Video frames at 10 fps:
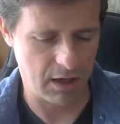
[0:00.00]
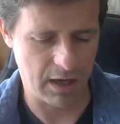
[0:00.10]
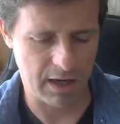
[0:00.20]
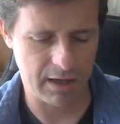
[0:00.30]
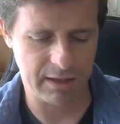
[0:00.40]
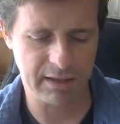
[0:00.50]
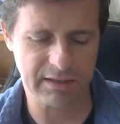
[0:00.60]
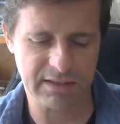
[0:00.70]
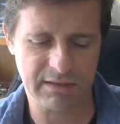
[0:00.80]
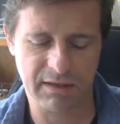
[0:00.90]
uh,
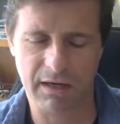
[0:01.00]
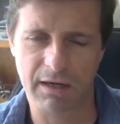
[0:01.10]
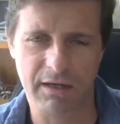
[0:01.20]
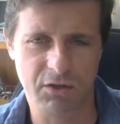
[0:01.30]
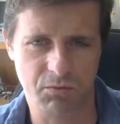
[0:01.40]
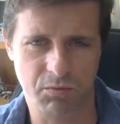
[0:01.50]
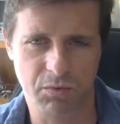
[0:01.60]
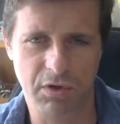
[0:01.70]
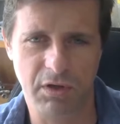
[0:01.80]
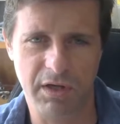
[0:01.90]
it's it's
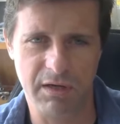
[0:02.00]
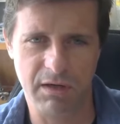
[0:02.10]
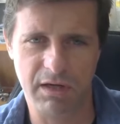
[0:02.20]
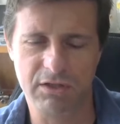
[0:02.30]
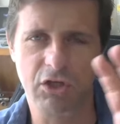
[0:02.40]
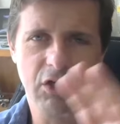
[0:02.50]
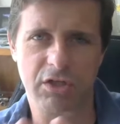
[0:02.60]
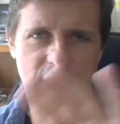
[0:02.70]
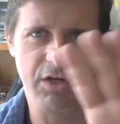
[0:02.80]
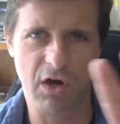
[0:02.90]
really it's
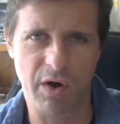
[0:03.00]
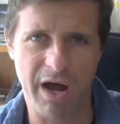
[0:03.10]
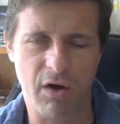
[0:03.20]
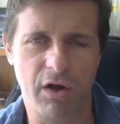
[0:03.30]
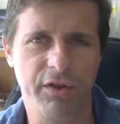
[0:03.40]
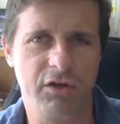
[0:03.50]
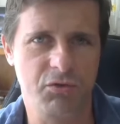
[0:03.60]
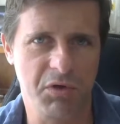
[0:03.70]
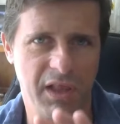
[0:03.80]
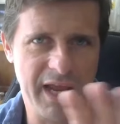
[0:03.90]
good to know how all
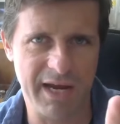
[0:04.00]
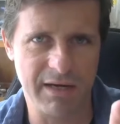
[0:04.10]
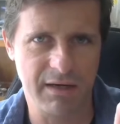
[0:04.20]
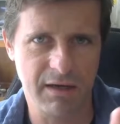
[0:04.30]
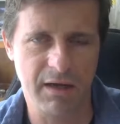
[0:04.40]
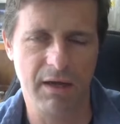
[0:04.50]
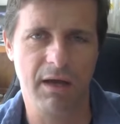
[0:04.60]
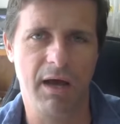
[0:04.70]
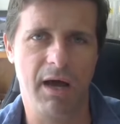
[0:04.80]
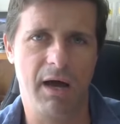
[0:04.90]
those relate
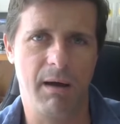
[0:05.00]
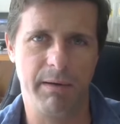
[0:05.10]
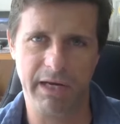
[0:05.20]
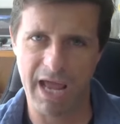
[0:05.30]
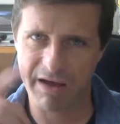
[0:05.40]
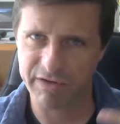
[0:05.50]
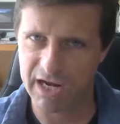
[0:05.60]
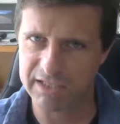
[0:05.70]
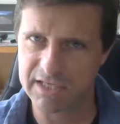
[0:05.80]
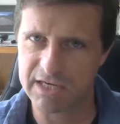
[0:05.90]
uh, and have an
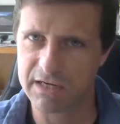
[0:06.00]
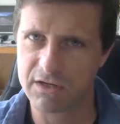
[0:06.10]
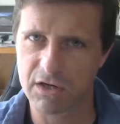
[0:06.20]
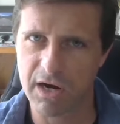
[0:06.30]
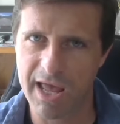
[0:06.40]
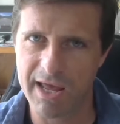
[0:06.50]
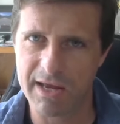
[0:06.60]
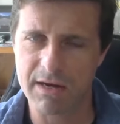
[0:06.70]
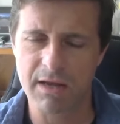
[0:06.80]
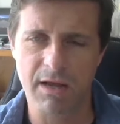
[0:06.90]
idea in your
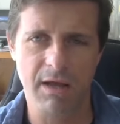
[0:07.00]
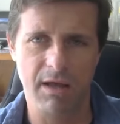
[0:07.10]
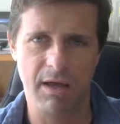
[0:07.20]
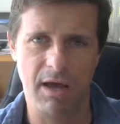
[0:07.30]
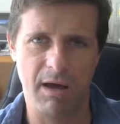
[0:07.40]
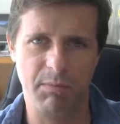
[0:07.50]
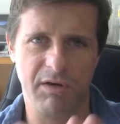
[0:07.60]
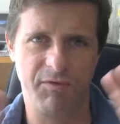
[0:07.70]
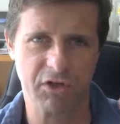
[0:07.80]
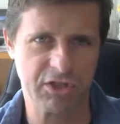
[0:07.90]
head. Uh, but
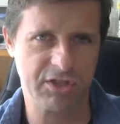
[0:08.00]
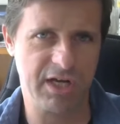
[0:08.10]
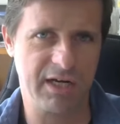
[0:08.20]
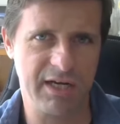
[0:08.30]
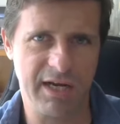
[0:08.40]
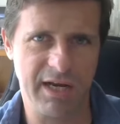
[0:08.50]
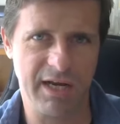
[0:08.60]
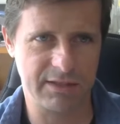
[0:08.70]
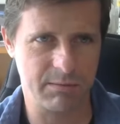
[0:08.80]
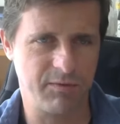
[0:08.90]
if you're
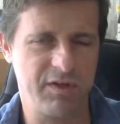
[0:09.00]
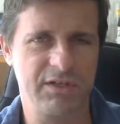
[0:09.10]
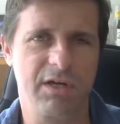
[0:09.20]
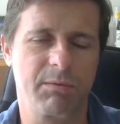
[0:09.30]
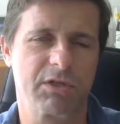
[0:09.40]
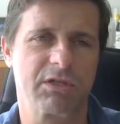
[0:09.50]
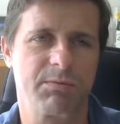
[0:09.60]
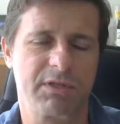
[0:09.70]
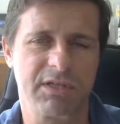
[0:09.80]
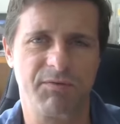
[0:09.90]
studying some of these numbers
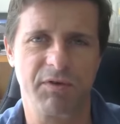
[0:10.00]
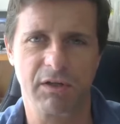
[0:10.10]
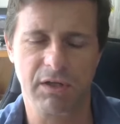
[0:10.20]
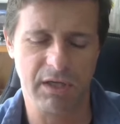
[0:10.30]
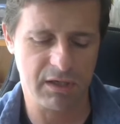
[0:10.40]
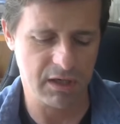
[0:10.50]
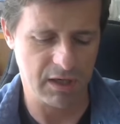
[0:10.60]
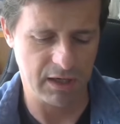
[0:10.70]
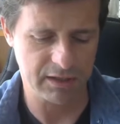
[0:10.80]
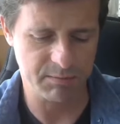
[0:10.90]
specifically,
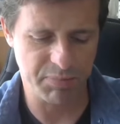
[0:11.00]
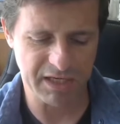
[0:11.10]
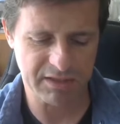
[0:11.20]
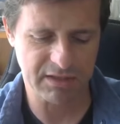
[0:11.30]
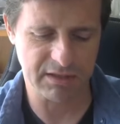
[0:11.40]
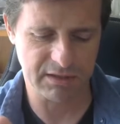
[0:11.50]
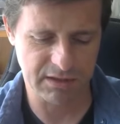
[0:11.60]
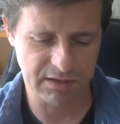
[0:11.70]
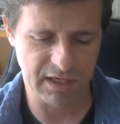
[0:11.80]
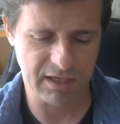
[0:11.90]
it's best to
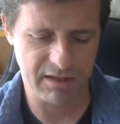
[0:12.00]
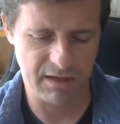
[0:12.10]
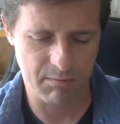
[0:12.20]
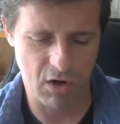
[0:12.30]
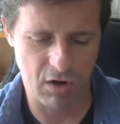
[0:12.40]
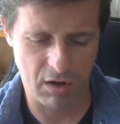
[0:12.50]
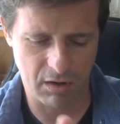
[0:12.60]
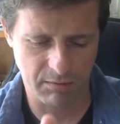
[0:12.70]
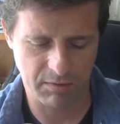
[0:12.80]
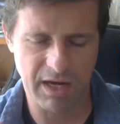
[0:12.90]
study them
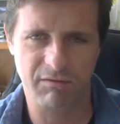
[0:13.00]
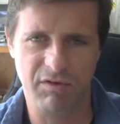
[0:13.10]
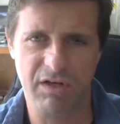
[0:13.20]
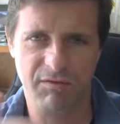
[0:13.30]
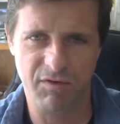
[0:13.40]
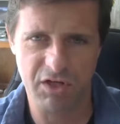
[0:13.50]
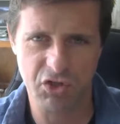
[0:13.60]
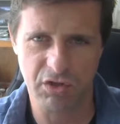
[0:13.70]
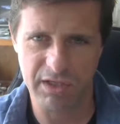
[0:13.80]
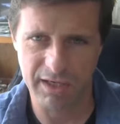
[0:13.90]
all kind of
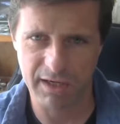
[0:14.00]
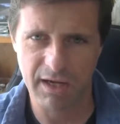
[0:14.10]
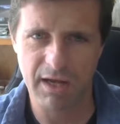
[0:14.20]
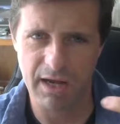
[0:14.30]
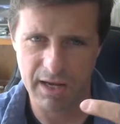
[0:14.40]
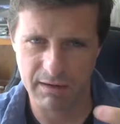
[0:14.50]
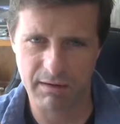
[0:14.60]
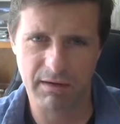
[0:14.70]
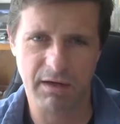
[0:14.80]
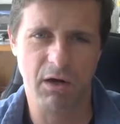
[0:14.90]
individually, and
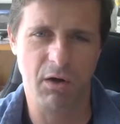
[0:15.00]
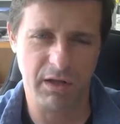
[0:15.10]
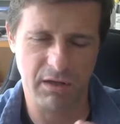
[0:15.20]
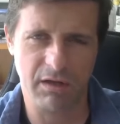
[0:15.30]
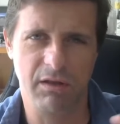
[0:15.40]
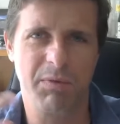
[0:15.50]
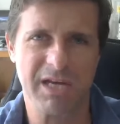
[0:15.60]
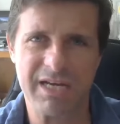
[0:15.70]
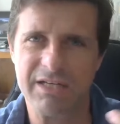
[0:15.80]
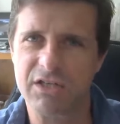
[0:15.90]
you know, and it'd
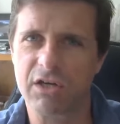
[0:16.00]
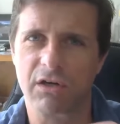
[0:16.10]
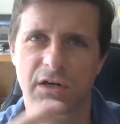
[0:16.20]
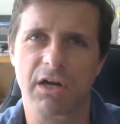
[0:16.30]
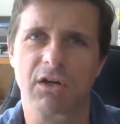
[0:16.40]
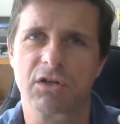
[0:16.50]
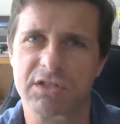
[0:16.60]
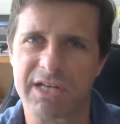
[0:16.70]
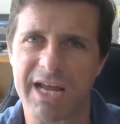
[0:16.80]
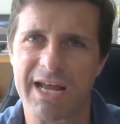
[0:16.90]
be easier to
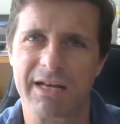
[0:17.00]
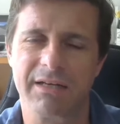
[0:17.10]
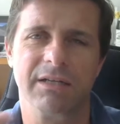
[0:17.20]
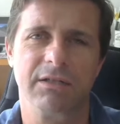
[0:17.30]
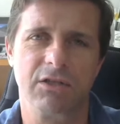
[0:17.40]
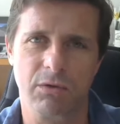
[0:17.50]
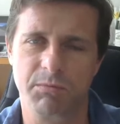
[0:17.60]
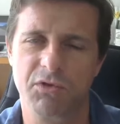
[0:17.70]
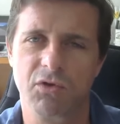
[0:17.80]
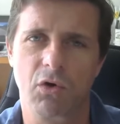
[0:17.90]
understand and to
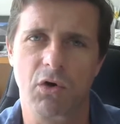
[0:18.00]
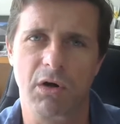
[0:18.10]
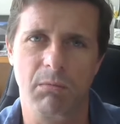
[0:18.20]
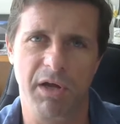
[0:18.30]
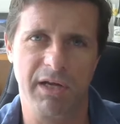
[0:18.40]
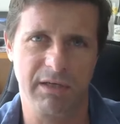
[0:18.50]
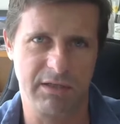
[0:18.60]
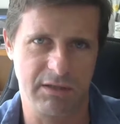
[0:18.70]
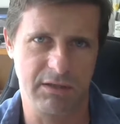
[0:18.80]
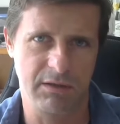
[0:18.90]
absorb and
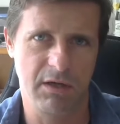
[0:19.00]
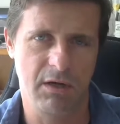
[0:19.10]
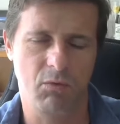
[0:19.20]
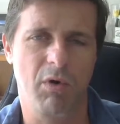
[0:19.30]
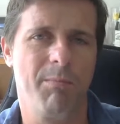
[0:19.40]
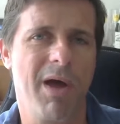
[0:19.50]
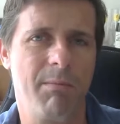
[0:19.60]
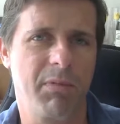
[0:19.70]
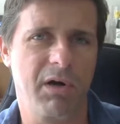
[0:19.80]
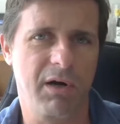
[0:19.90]
to
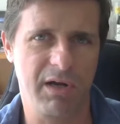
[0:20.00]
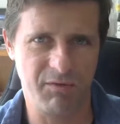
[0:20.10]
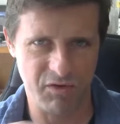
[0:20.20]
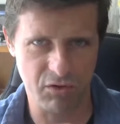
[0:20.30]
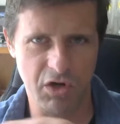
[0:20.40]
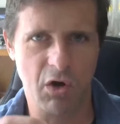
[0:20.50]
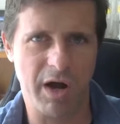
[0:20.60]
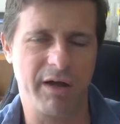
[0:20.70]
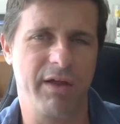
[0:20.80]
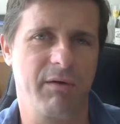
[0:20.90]
remember if you know
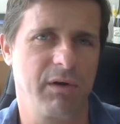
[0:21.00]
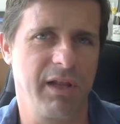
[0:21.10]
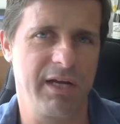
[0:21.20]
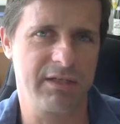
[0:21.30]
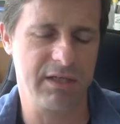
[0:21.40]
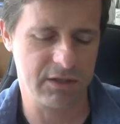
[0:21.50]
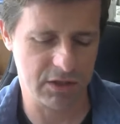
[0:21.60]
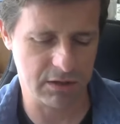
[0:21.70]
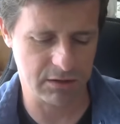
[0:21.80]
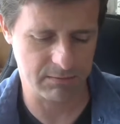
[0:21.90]
how they relate to
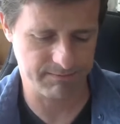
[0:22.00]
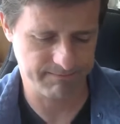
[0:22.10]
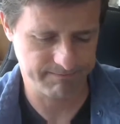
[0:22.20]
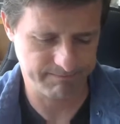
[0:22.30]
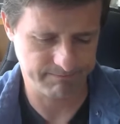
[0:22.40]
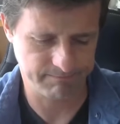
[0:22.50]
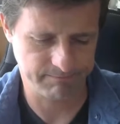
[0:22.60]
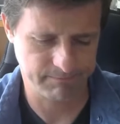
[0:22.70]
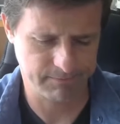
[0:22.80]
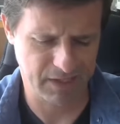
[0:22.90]
each other.
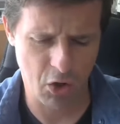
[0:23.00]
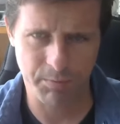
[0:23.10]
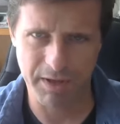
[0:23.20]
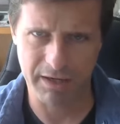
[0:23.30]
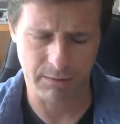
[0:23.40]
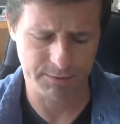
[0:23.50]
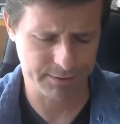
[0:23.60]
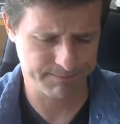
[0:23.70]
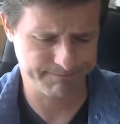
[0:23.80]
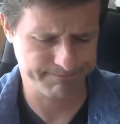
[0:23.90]
I hope that
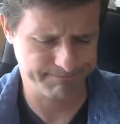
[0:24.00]
helps.